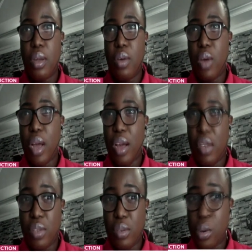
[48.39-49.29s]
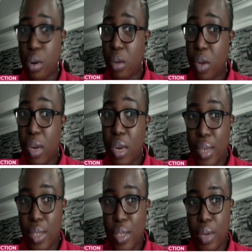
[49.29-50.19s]
we're having to talk about Leah
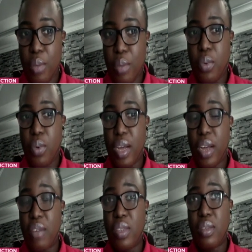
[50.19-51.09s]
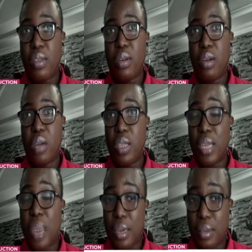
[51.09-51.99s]
Sharibu, we're having to talk about
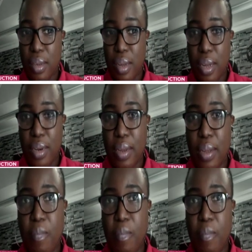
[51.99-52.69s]
Alice Ngaddah.